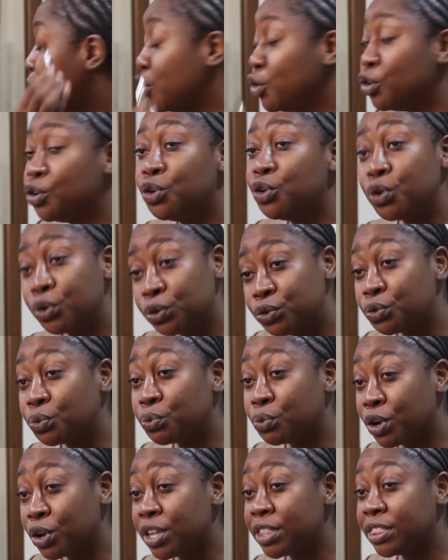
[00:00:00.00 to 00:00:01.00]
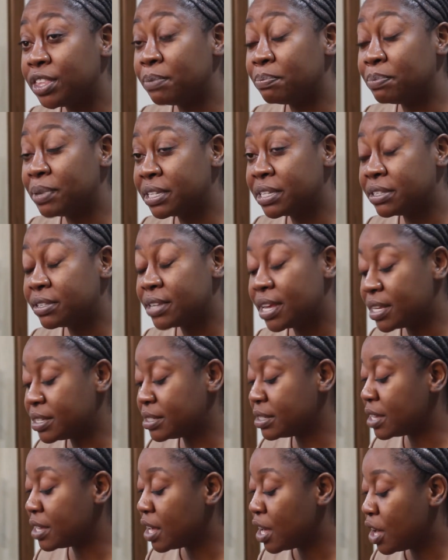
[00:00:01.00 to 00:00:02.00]
noteworthy
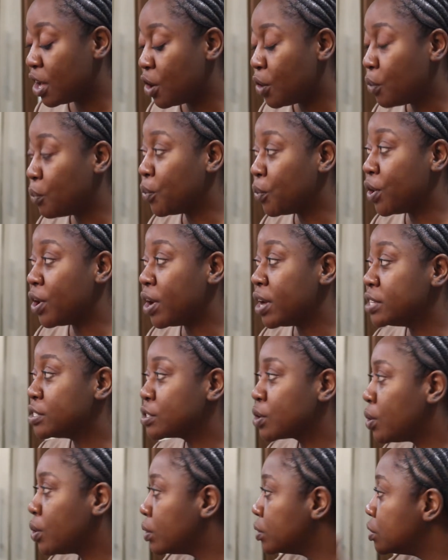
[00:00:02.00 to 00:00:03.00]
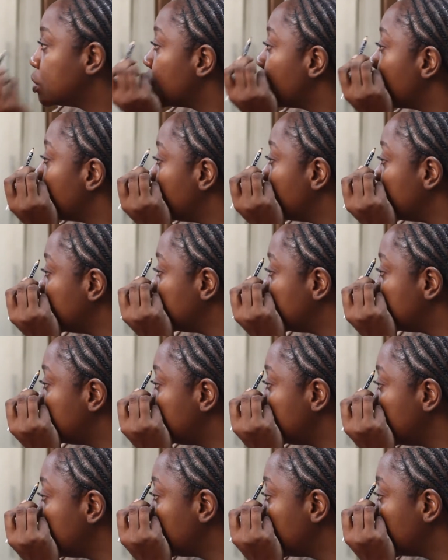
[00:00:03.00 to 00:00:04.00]
business was called Urban
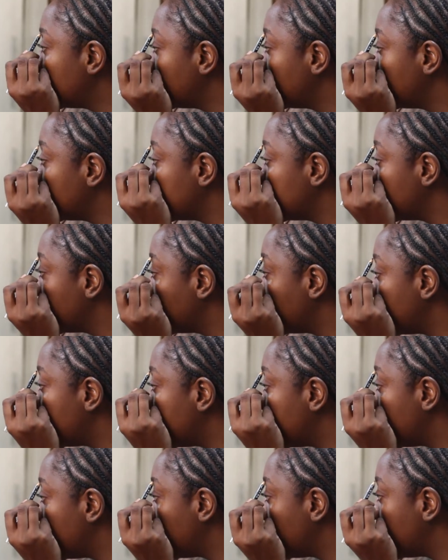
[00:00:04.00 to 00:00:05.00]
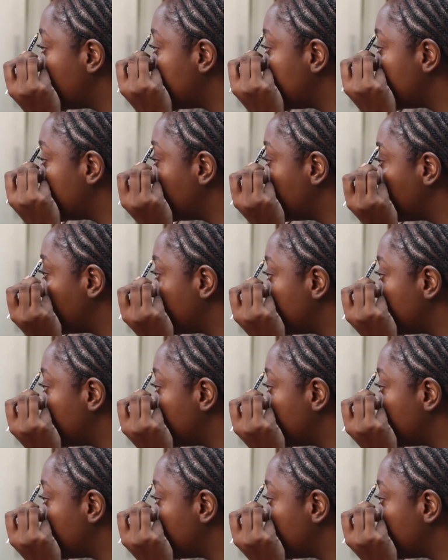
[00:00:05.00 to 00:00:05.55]
Chic. I